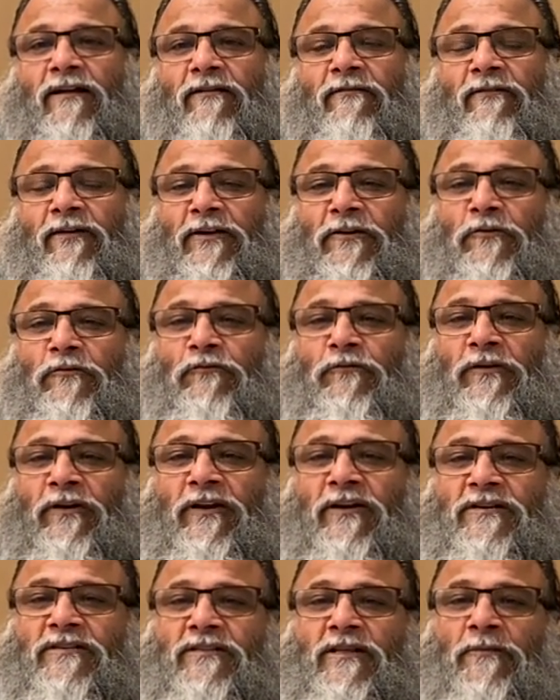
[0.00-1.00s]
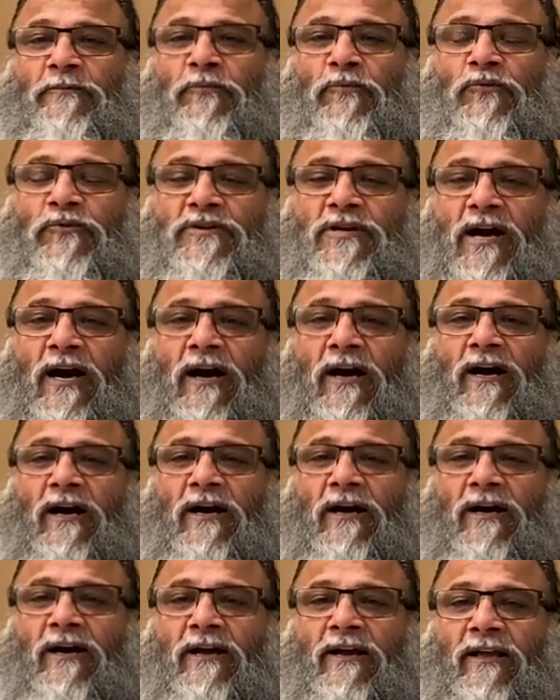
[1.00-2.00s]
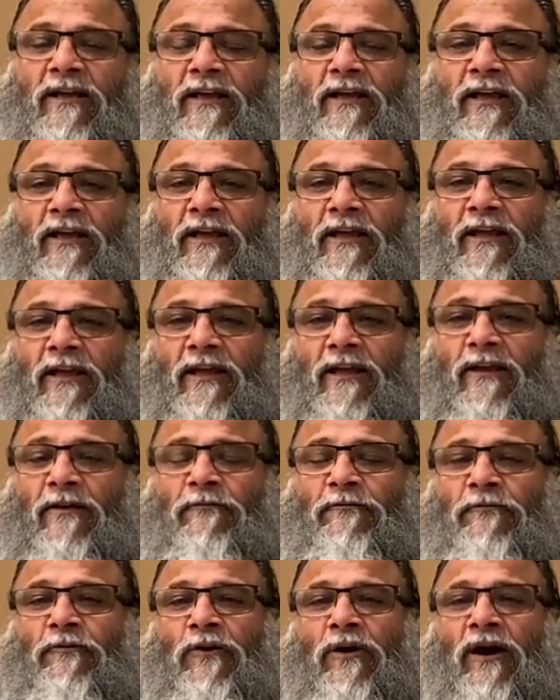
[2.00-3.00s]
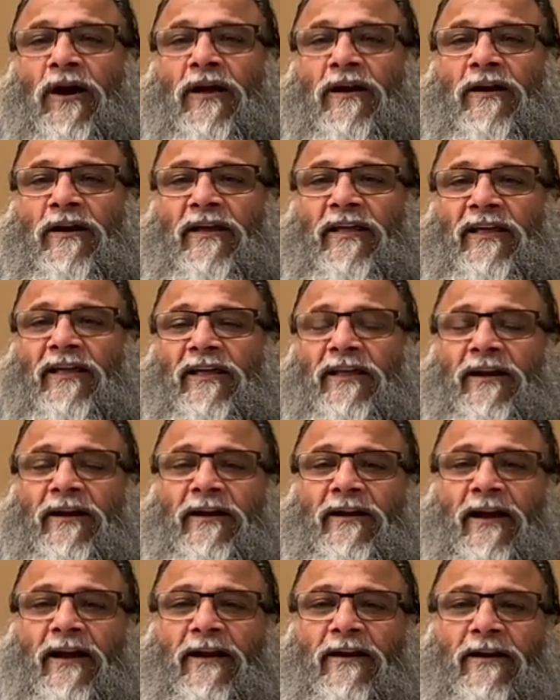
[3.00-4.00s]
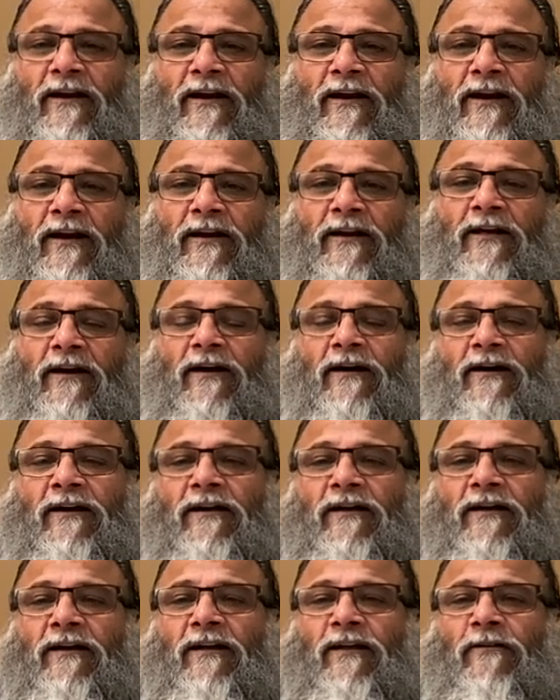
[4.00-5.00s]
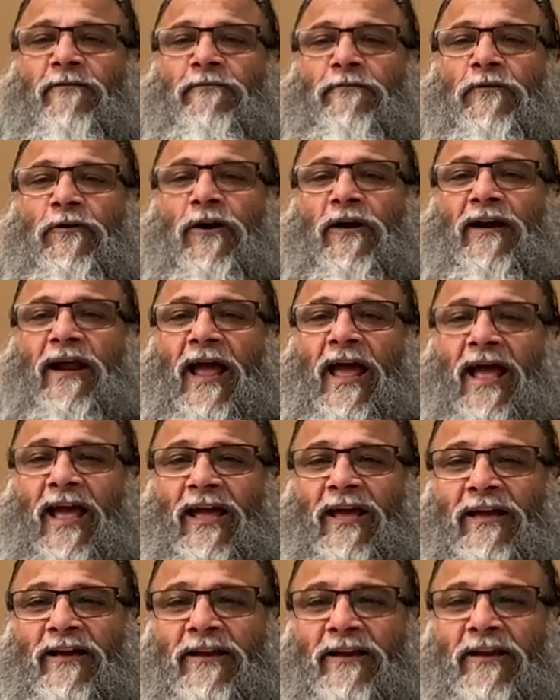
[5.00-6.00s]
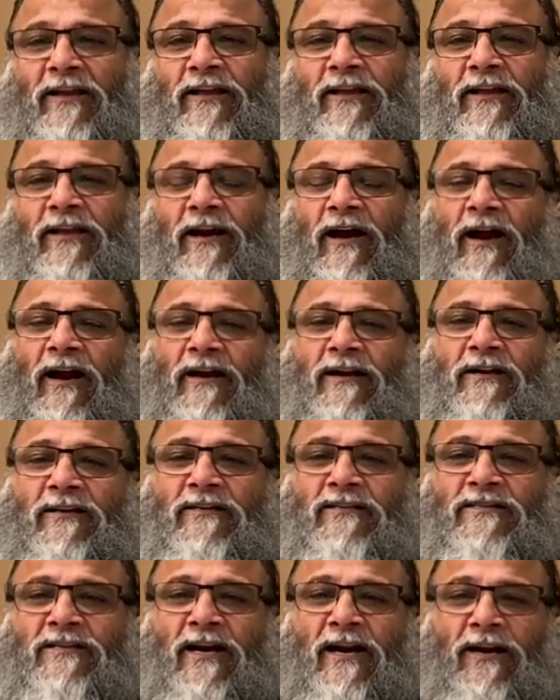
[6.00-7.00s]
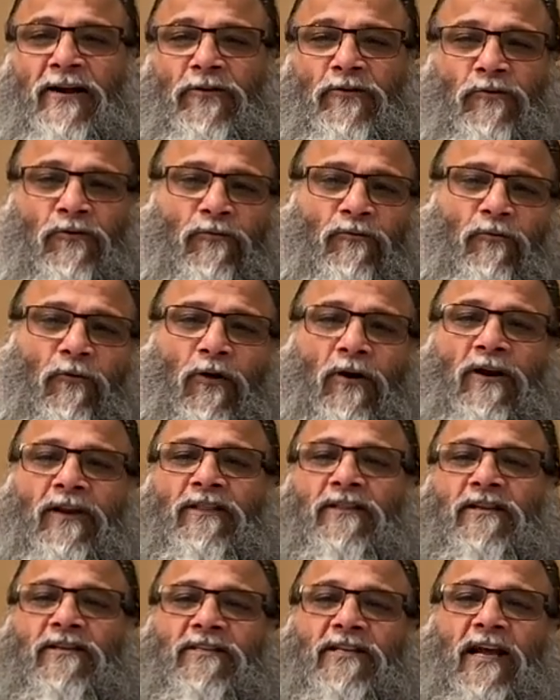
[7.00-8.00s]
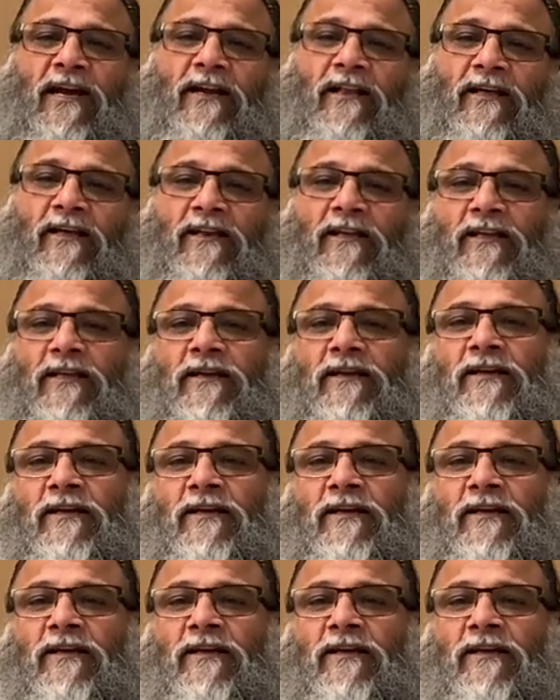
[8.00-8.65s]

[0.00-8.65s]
when you finish the puja, if you are irritated, if you are angry, understand you fall in this category.